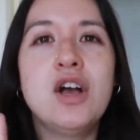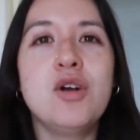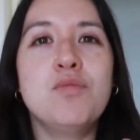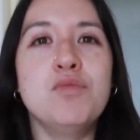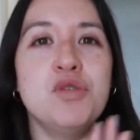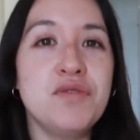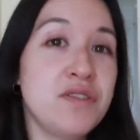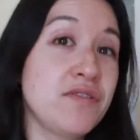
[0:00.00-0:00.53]

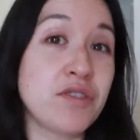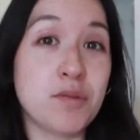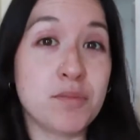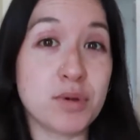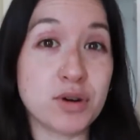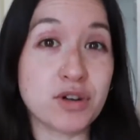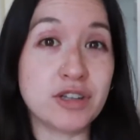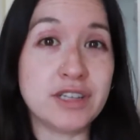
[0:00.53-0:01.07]
moving from
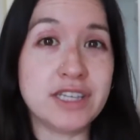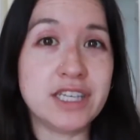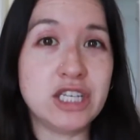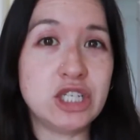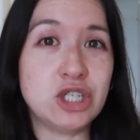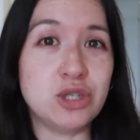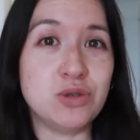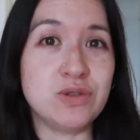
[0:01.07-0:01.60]
Berkeley
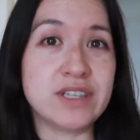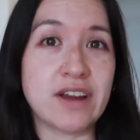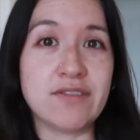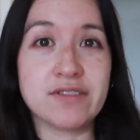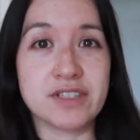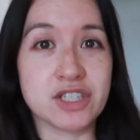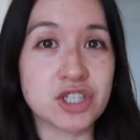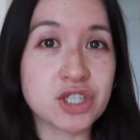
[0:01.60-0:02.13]
to San
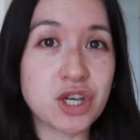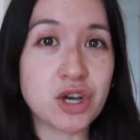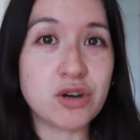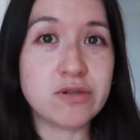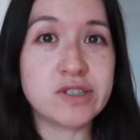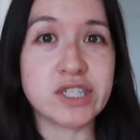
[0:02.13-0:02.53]
Francisco